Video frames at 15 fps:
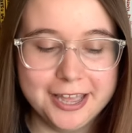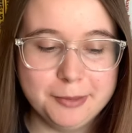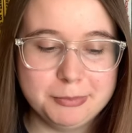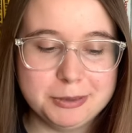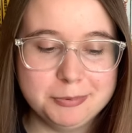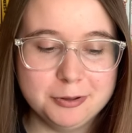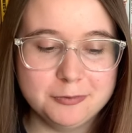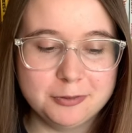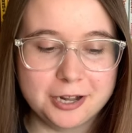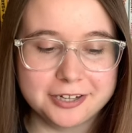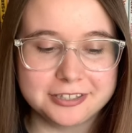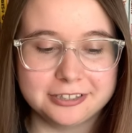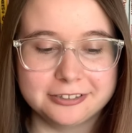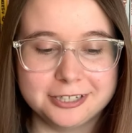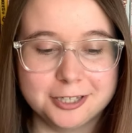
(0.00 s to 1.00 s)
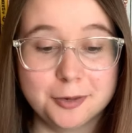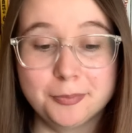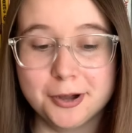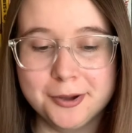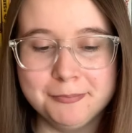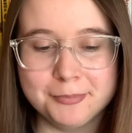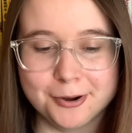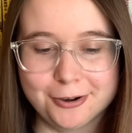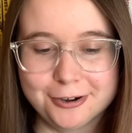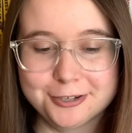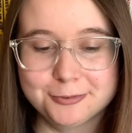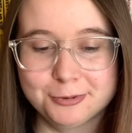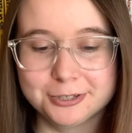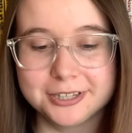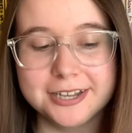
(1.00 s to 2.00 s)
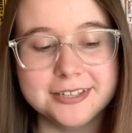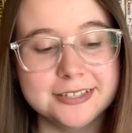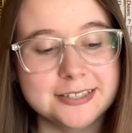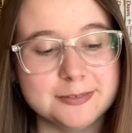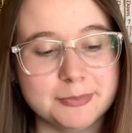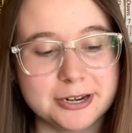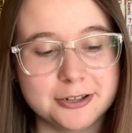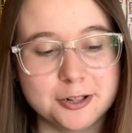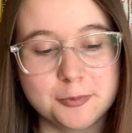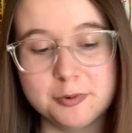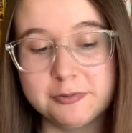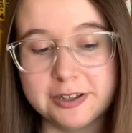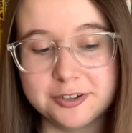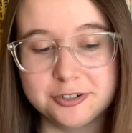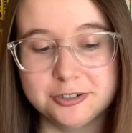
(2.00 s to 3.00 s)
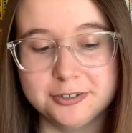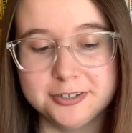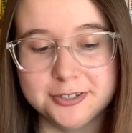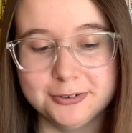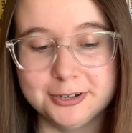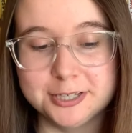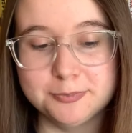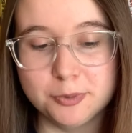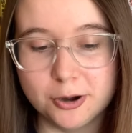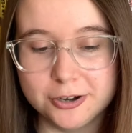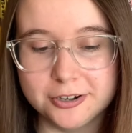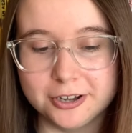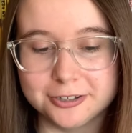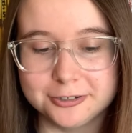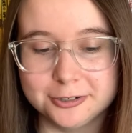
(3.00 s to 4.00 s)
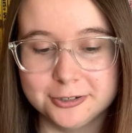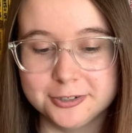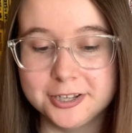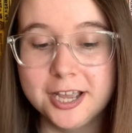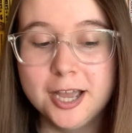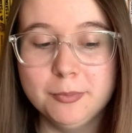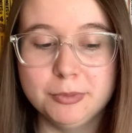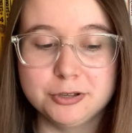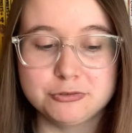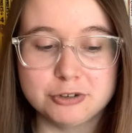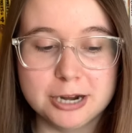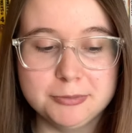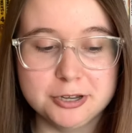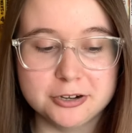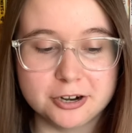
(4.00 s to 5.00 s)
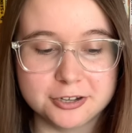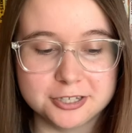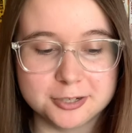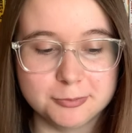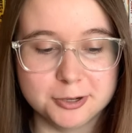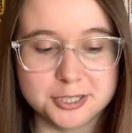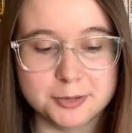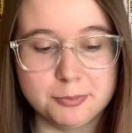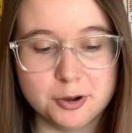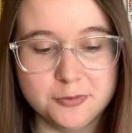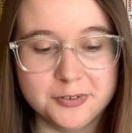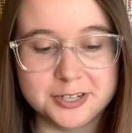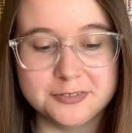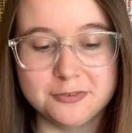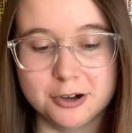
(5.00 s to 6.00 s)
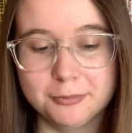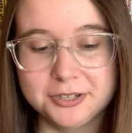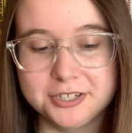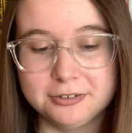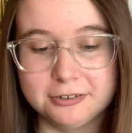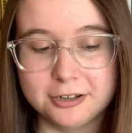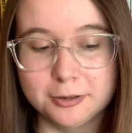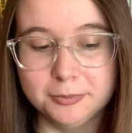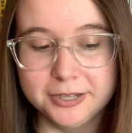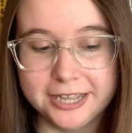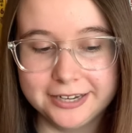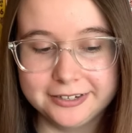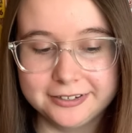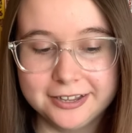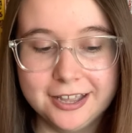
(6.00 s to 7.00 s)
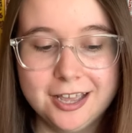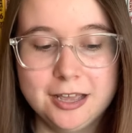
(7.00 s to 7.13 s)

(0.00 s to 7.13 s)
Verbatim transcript: People flock to legal pump bars where licensed medical professionals known as bar doctors prescribe their customers the perfect pharmaceutical blend.